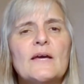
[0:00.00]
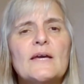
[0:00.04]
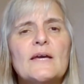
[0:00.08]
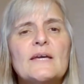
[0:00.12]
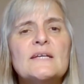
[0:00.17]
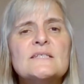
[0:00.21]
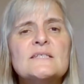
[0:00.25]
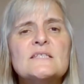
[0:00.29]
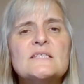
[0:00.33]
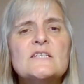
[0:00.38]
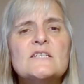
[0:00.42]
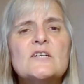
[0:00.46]

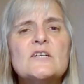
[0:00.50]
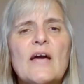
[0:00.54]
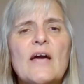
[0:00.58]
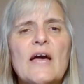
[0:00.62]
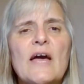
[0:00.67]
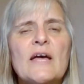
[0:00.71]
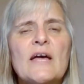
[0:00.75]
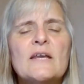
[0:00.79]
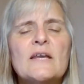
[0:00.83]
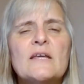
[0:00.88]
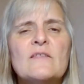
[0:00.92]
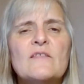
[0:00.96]
Is there
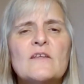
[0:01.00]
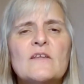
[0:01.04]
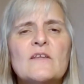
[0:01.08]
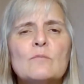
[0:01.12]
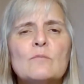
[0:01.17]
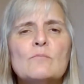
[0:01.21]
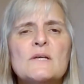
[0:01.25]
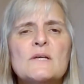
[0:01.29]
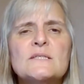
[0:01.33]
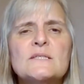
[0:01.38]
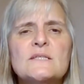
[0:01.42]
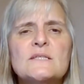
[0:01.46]
anything
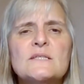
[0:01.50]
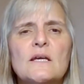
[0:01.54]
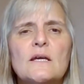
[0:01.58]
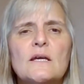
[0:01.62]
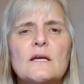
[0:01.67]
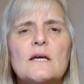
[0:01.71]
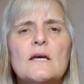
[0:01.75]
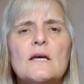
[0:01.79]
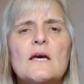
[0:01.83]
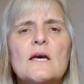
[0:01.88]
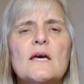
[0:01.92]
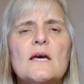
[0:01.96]

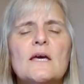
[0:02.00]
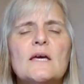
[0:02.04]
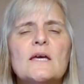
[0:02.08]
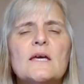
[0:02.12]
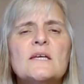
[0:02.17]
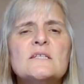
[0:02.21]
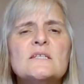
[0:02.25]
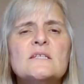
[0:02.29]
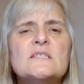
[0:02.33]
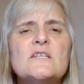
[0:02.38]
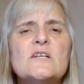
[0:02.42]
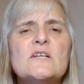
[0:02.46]
missing?
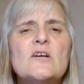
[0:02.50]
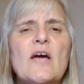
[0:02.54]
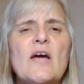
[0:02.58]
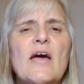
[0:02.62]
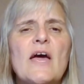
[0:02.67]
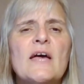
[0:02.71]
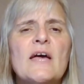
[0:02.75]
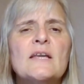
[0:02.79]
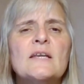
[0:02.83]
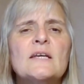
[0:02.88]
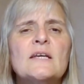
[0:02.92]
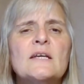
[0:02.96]
Is there
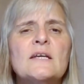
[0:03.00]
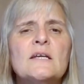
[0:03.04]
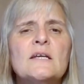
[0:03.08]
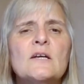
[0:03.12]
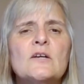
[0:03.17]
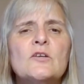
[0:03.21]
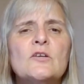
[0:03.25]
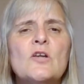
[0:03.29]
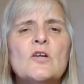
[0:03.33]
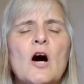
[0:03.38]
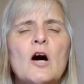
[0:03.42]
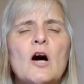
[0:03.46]
any
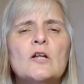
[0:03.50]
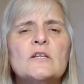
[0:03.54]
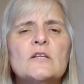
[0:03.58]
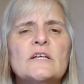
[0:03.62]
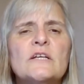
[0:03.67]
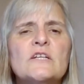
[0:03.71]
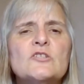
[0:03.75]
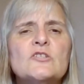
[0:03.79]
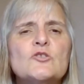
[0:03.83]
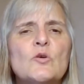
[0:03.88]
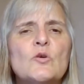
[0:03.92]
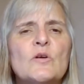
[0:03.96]

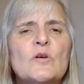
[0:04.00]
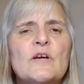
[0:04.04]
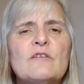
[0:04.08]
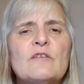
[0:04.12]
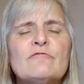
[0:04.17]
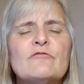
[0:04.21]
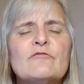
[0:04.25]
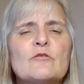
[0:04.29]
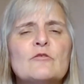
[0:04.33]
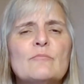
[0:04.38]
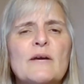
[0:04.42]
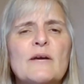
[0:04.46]
knowledge or
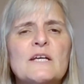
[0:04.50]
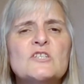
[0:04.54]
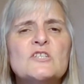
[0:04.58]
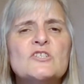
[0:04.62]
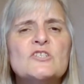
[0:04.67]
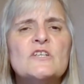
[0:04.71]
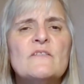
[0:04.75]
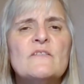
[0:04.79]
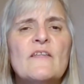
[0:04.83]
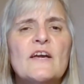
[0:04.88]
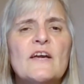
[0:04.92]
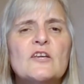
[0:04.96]

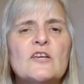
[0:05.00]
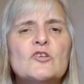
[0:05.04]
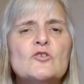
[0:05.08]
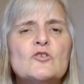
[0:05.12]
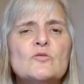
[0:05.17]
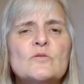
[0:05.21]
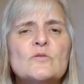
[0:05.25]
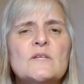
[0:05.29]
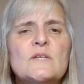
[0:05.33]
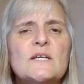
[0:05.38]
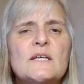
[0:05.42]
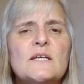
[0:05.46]
information that
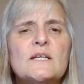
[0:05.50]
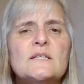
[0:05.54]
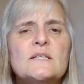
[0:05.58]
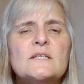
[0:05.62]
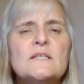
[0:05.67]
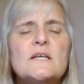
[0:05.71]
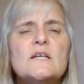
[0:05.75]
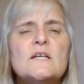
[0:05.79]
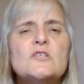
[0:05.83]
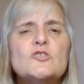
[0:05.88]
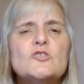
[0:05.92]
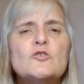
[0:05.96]
you
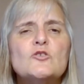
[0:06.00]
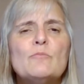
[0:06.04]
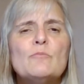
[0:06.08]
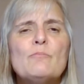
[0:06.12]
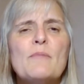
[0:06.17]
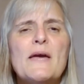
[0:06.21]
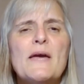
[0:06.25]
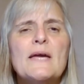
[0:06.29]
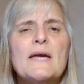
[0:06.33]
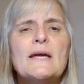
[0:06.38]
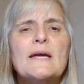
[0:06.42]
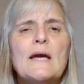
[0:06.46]
need to
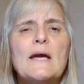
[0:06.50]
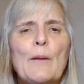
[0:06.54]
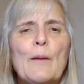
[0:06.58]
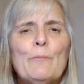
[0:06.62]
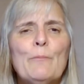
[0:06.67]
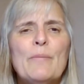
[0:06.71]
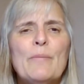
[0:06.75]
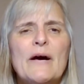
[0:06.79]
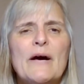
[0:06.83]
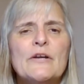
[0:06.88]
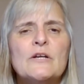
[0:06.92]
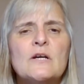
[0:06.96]
make a
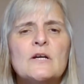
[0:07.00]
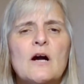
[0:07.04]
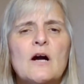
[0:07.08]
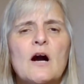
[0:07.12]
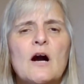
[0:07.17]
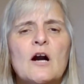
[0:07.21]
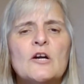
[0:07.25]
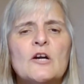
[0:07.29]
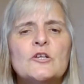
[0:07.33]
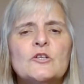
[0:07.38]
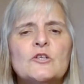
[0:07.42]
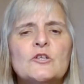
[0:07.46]
better
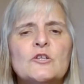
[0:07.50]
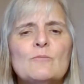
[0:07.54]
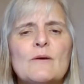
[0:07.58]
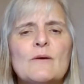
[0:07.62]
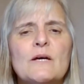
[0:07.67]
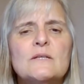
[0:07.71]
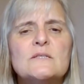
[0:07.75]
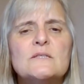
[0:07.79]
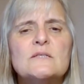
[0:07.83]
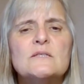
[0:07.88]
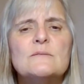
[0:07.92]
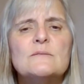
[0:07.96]

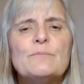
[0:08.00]
argument?